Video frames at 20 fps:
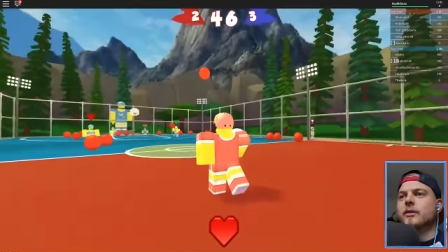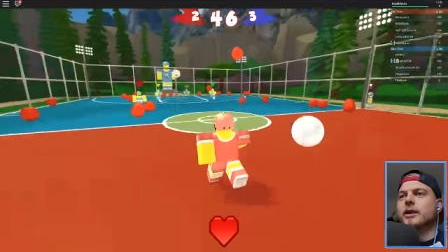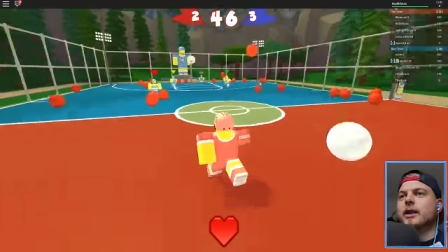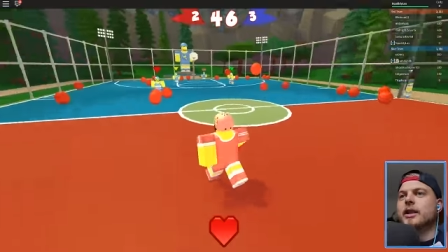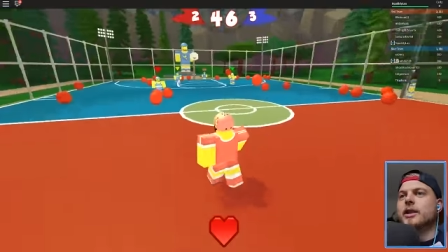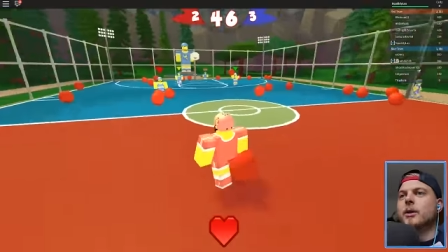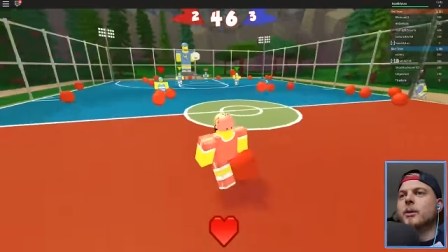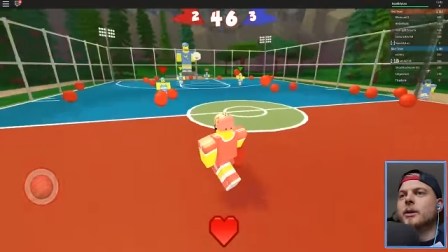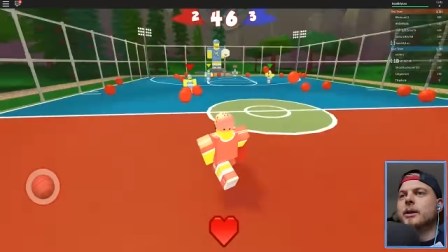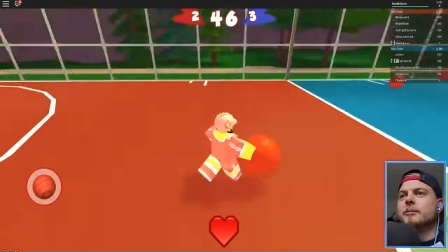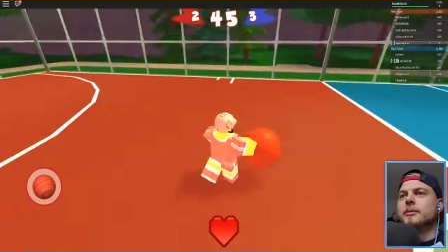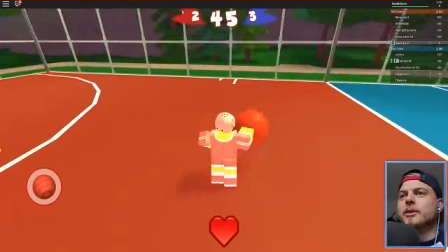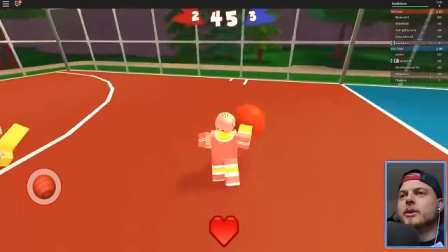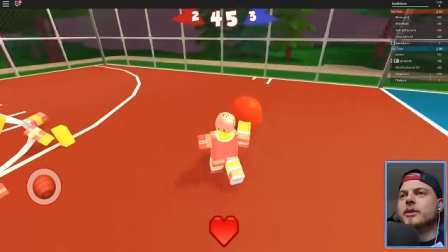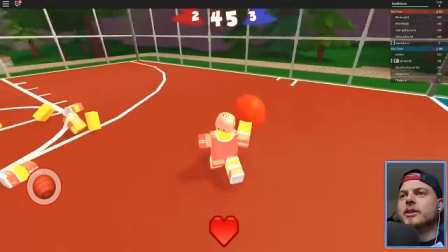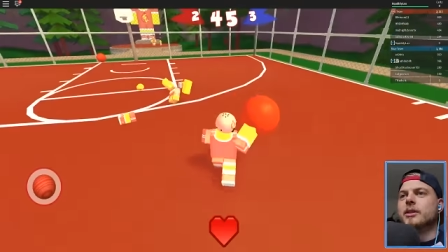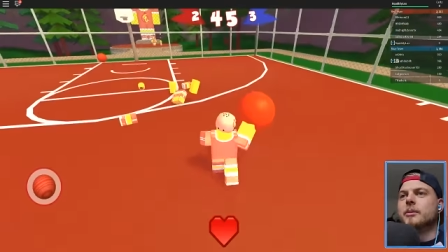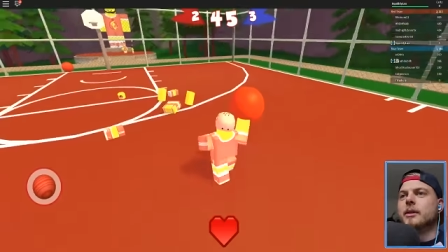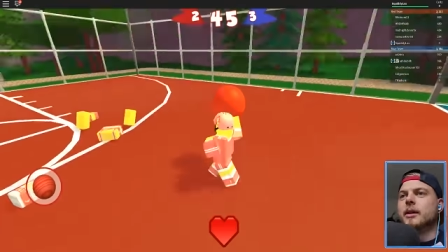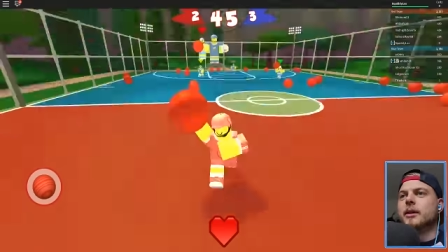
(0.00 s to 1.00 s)
don't really know what I'm
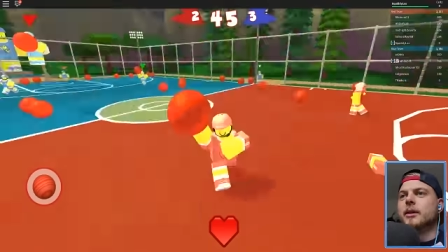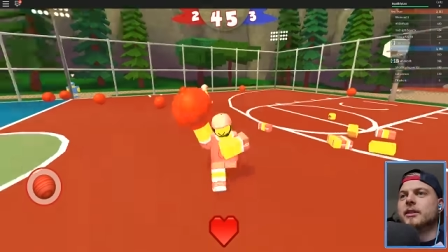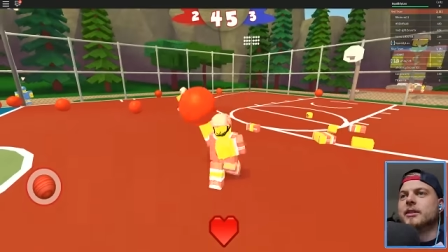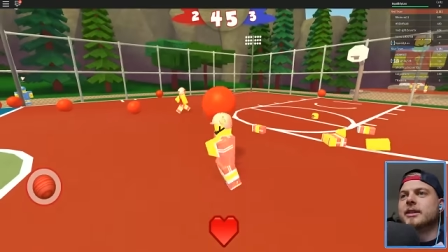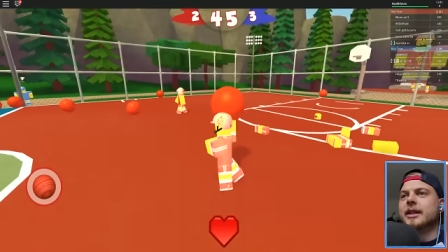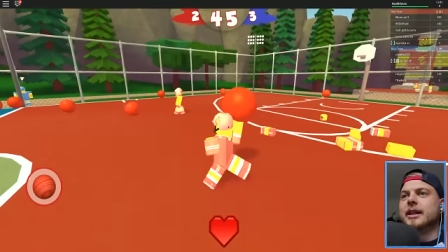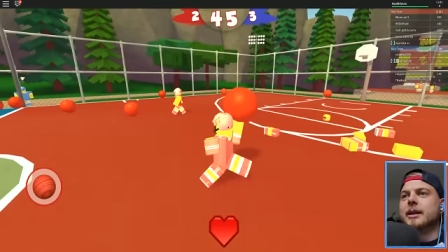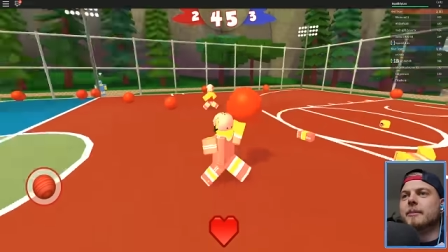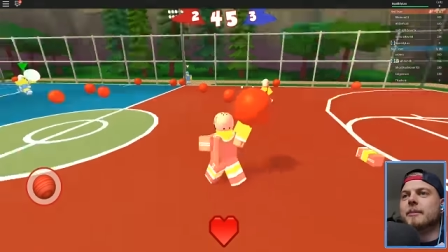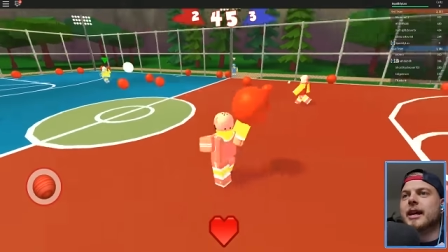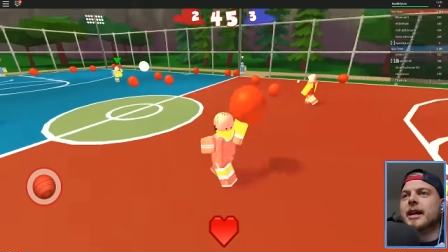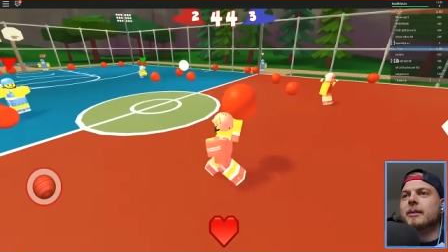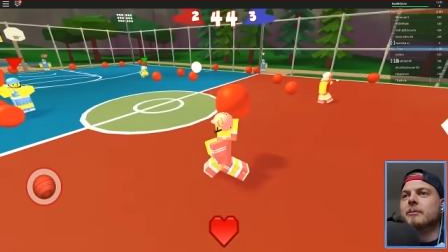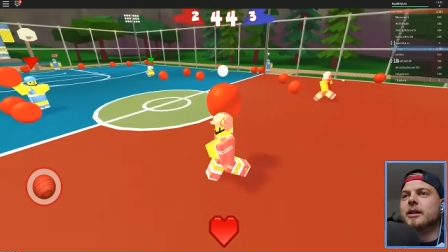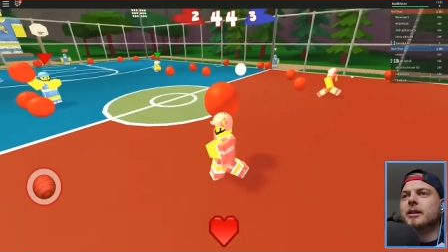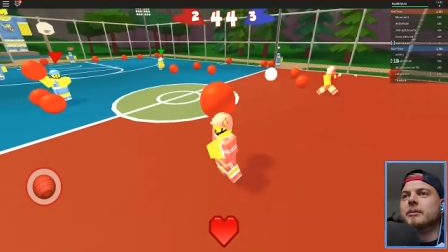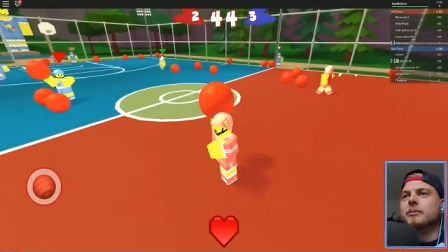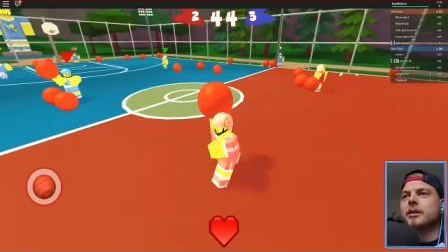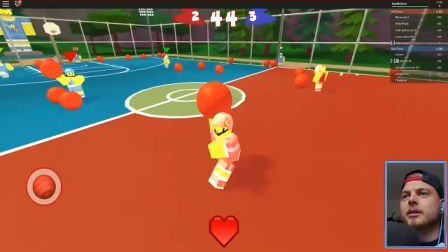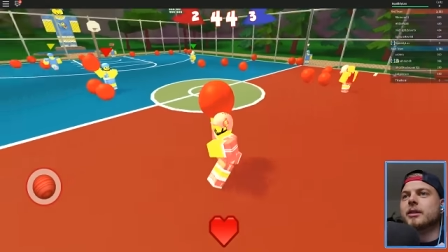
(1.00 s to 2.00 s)
doing, to be honest. Like, I'm
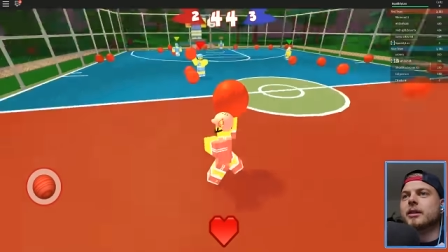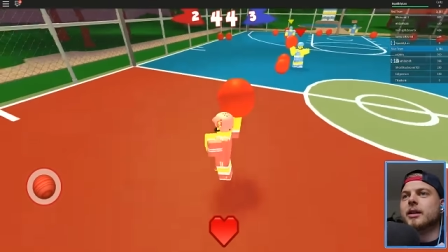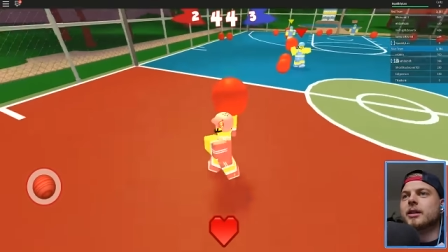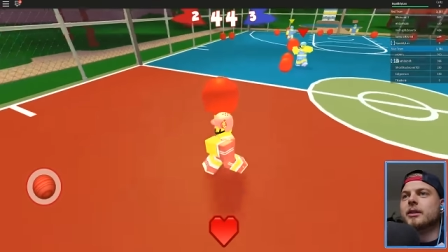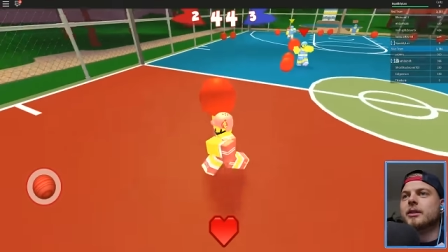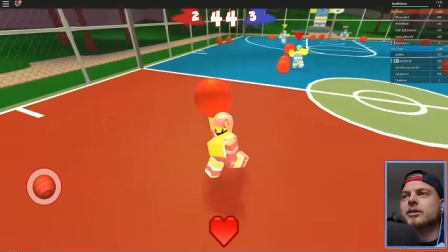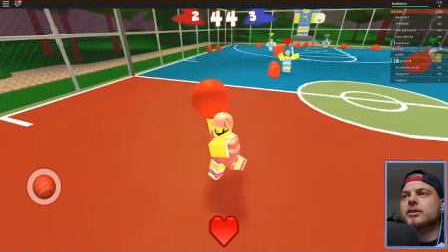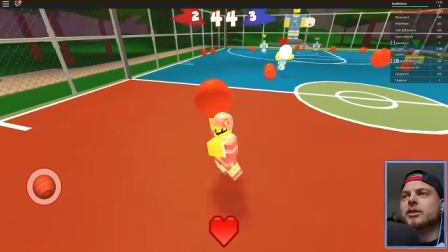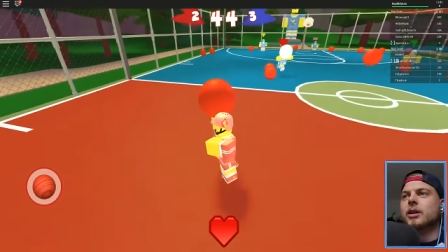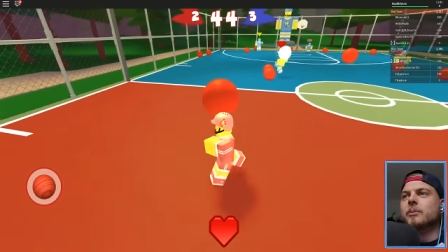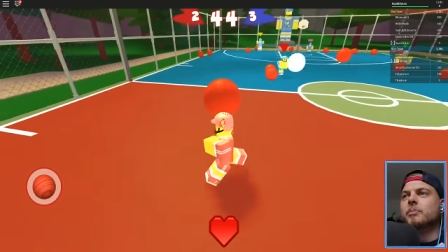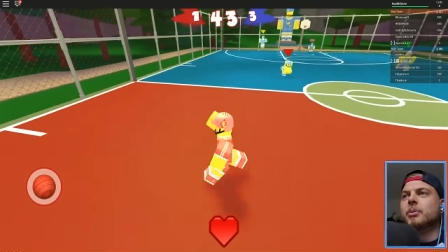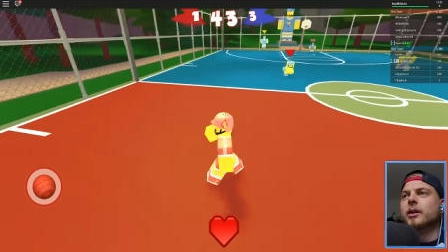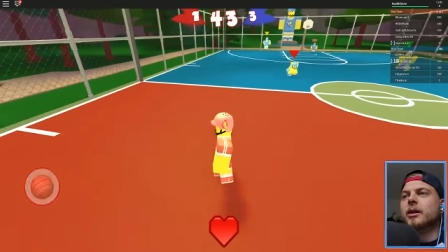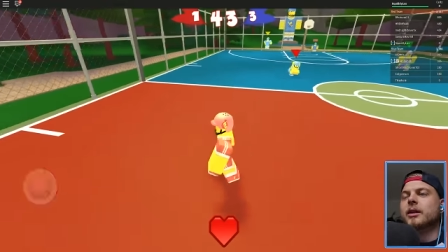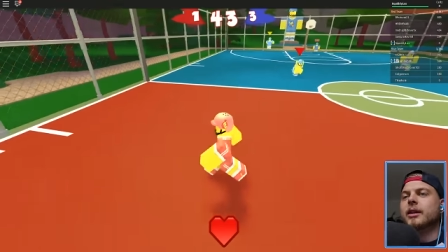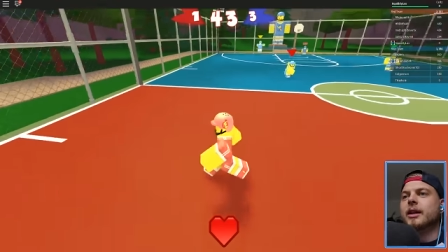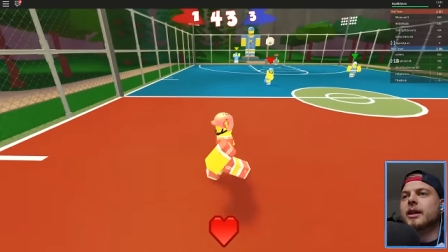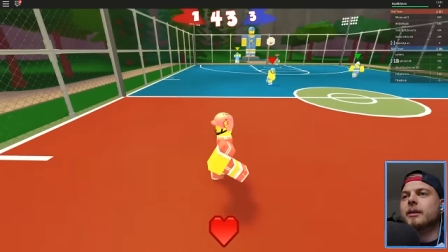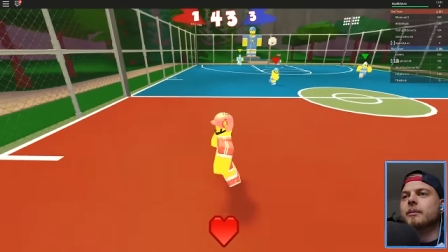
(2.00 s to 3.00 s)
aiming, but uh, there's no you
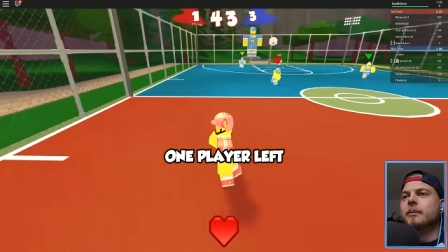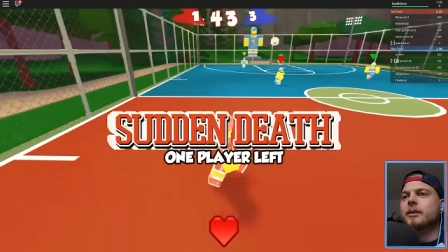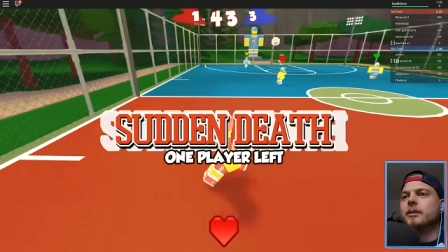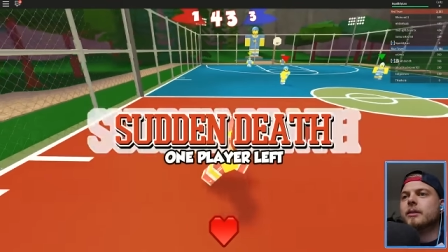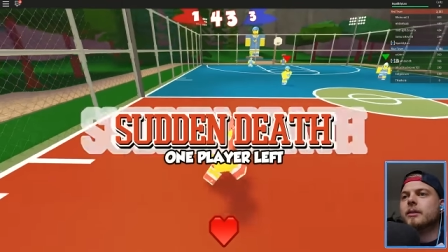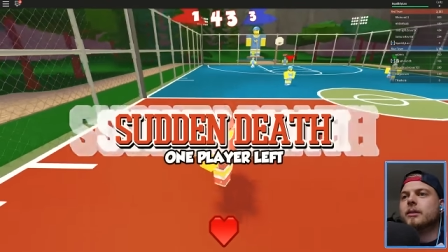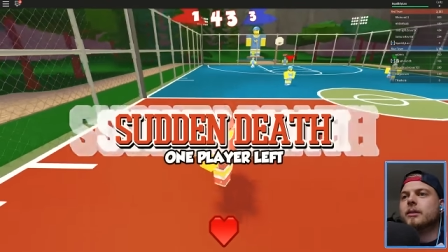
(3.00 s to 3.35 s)
point in. aiming.